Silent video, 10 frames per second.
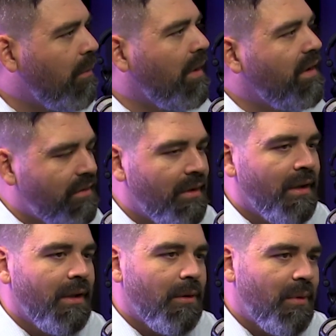What
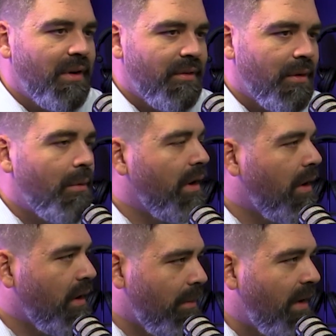is going
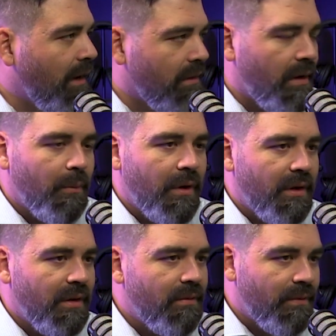on in the background?
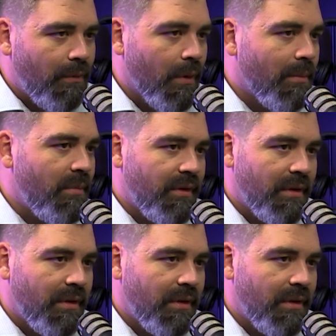What informed